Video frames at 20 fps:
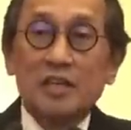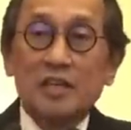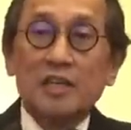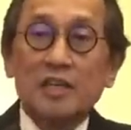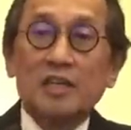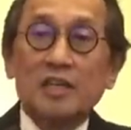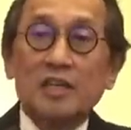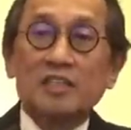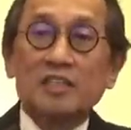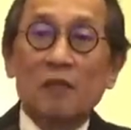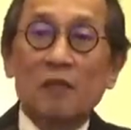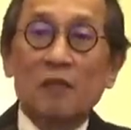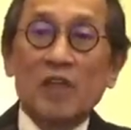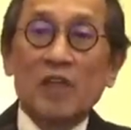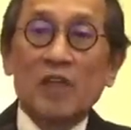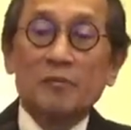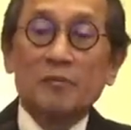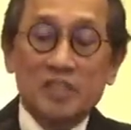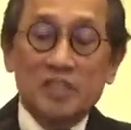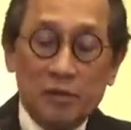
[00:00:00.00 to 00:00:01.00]

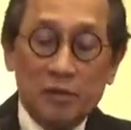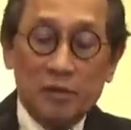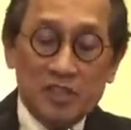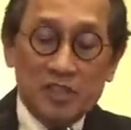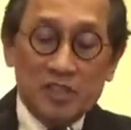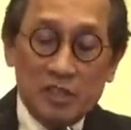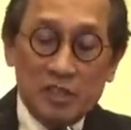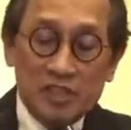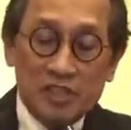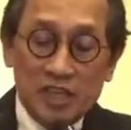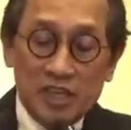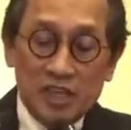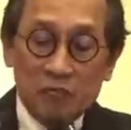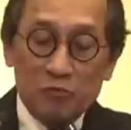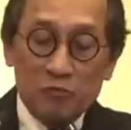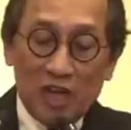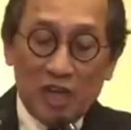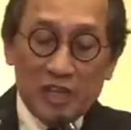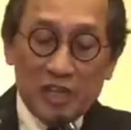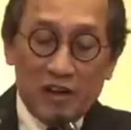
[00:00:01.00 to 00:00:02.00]
sometimes tilting in
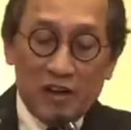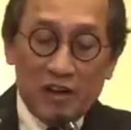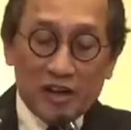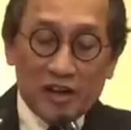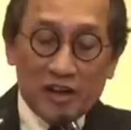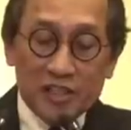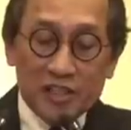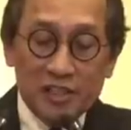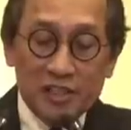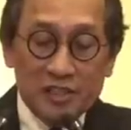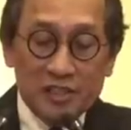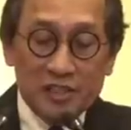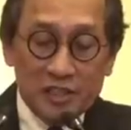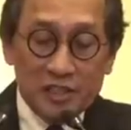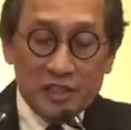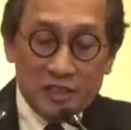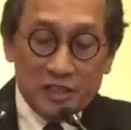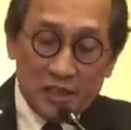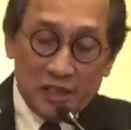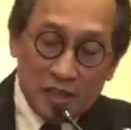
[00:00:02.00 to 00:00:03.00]
one direction,
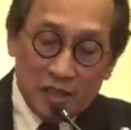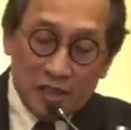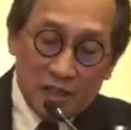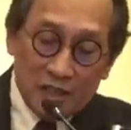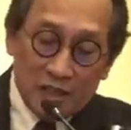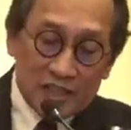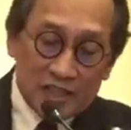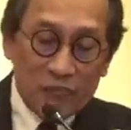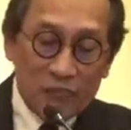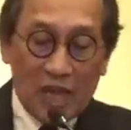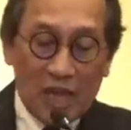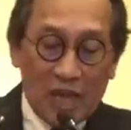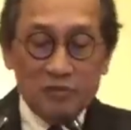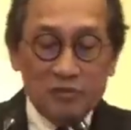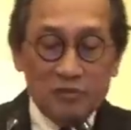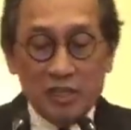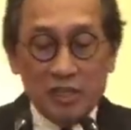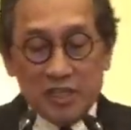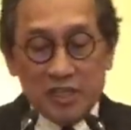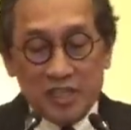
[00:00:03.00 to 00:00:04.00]
sometimes
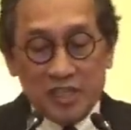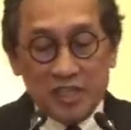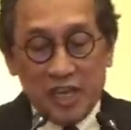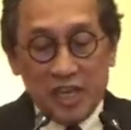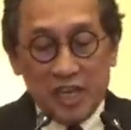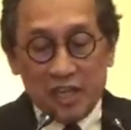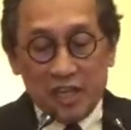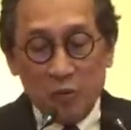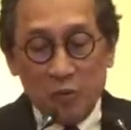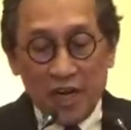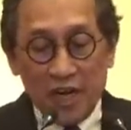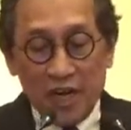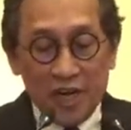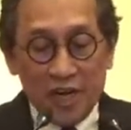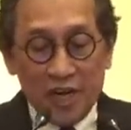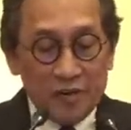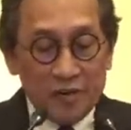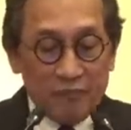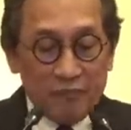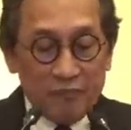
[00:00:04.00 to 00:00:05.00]
tilting the other way,
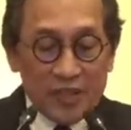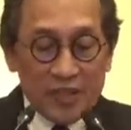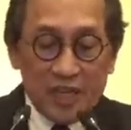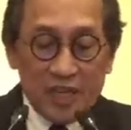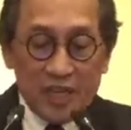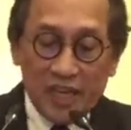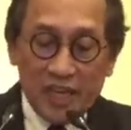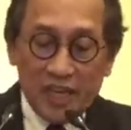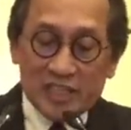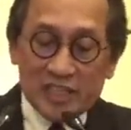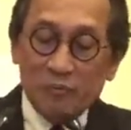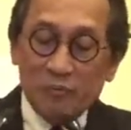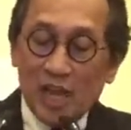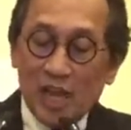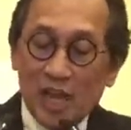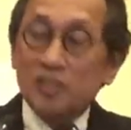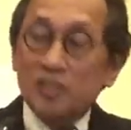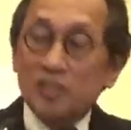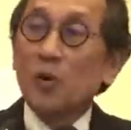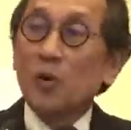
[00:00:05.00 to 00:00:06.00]
and
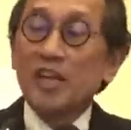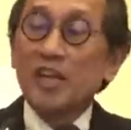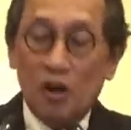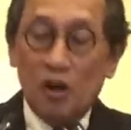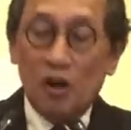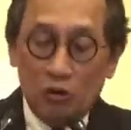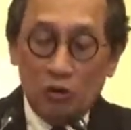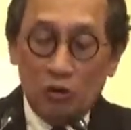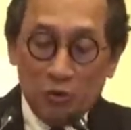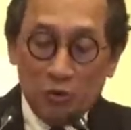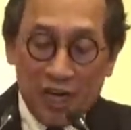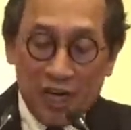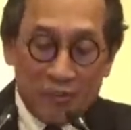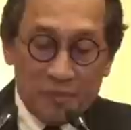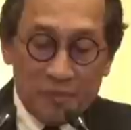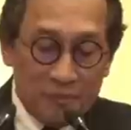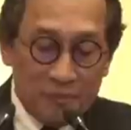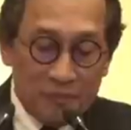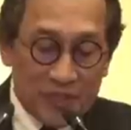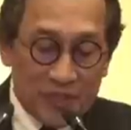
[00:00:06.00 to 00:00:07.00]
sometimes going their own way,
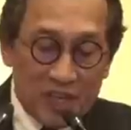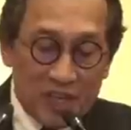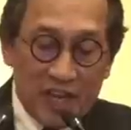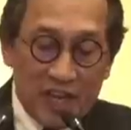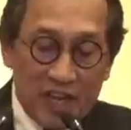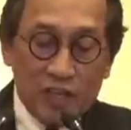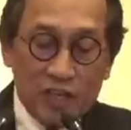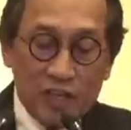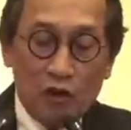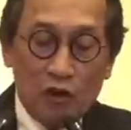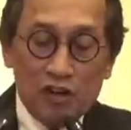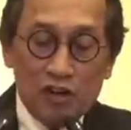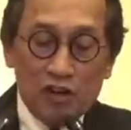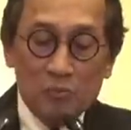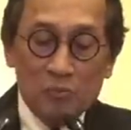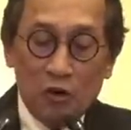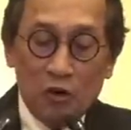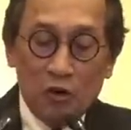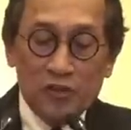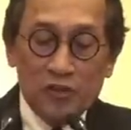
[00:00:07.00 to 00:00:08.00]
ignoring
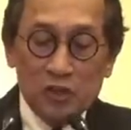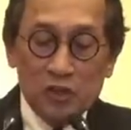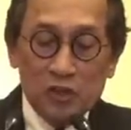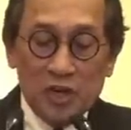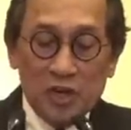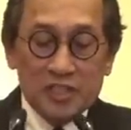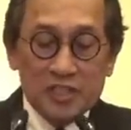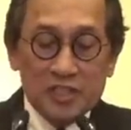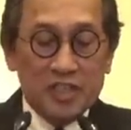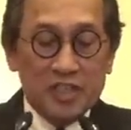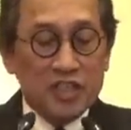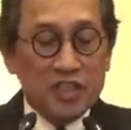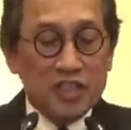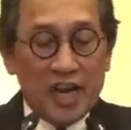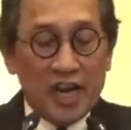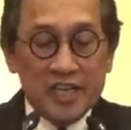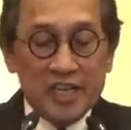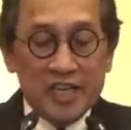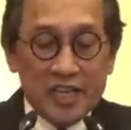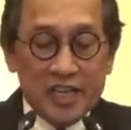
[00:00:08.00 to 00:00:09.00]
both the US and
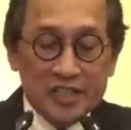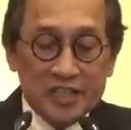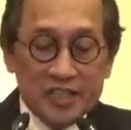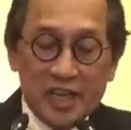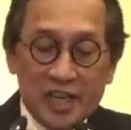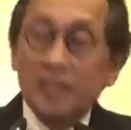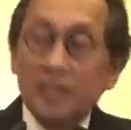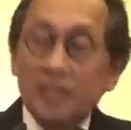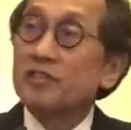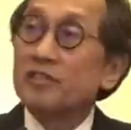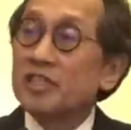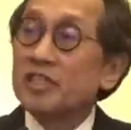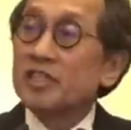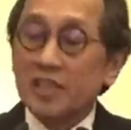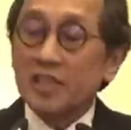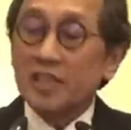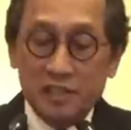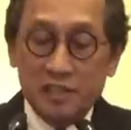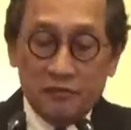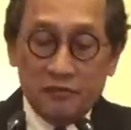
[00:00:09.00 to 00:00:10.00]
China as their interests in
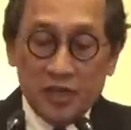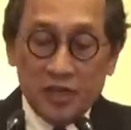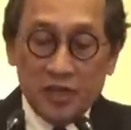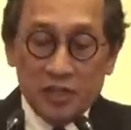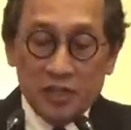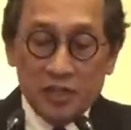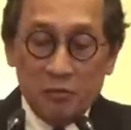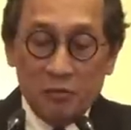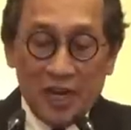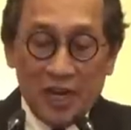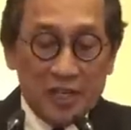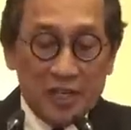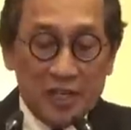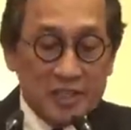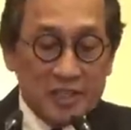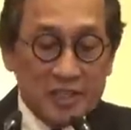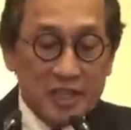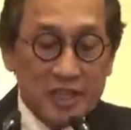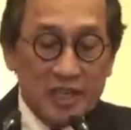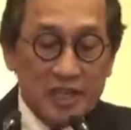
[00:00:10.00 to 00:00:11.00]
different domains
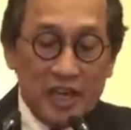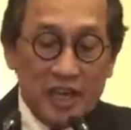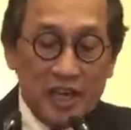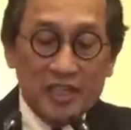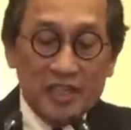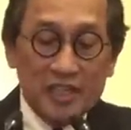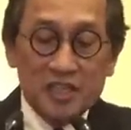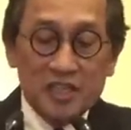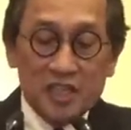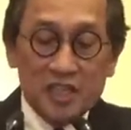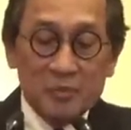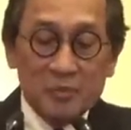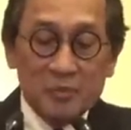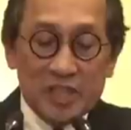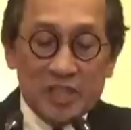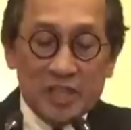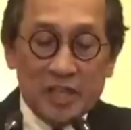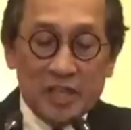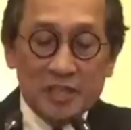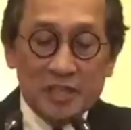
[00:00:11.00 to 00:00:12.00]
and
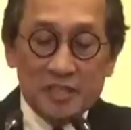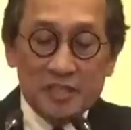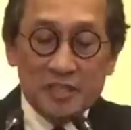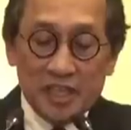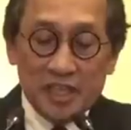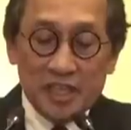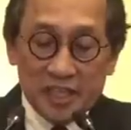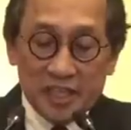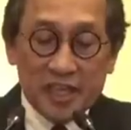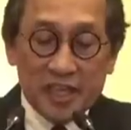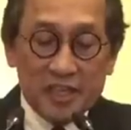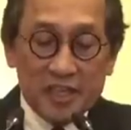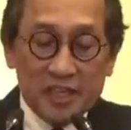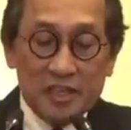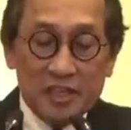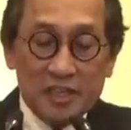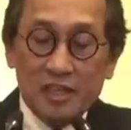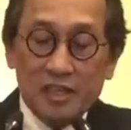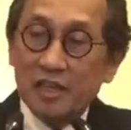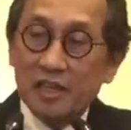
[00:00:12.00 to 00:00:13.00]
circumstances dictate.
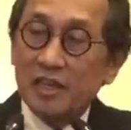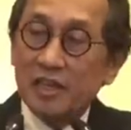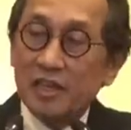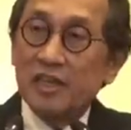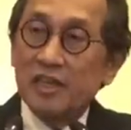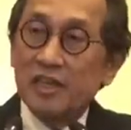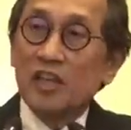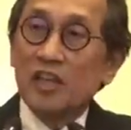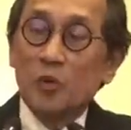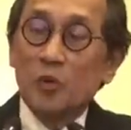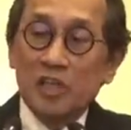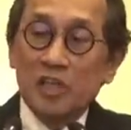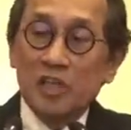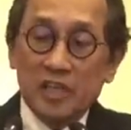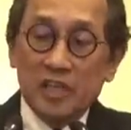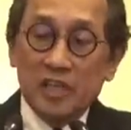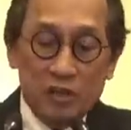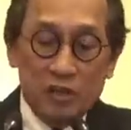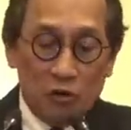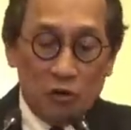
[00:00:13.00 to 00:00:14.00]
In other words,
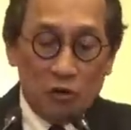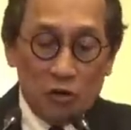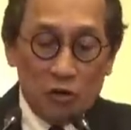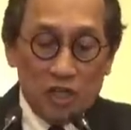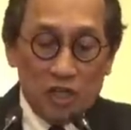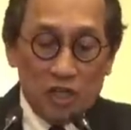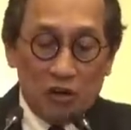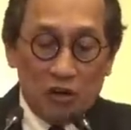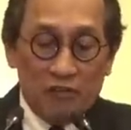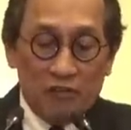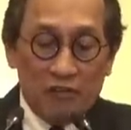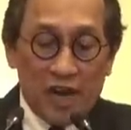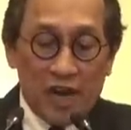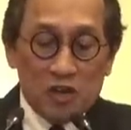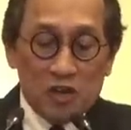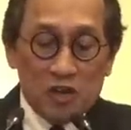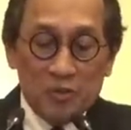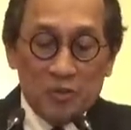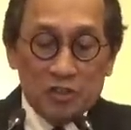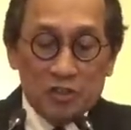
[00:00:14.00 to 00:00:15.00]
an order of
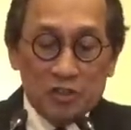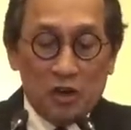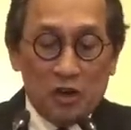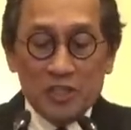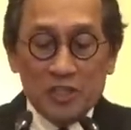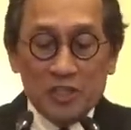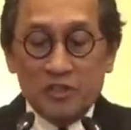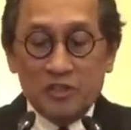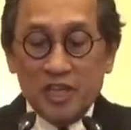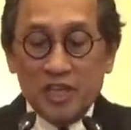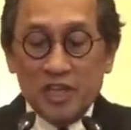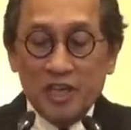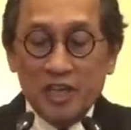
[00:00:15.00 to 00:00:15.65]
variable geometry